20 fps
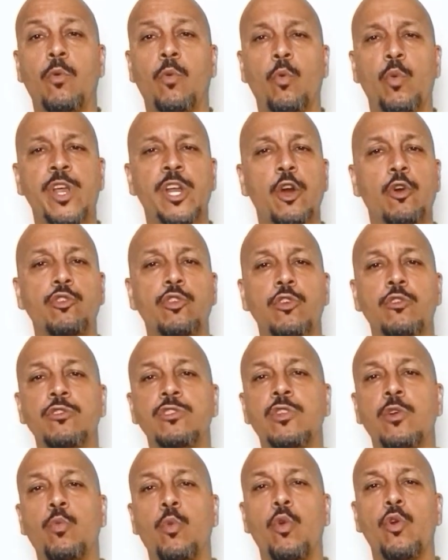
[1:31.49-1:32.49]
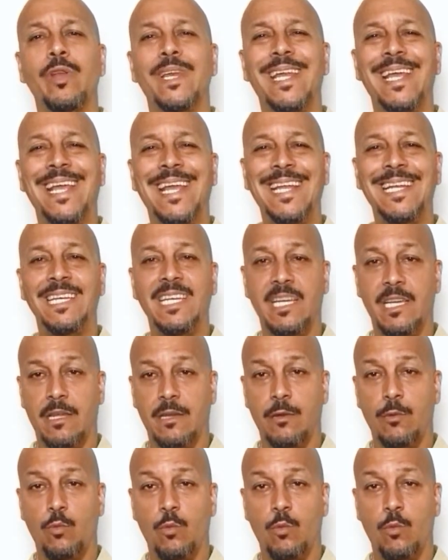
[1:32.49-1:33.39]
we don't use the word Indian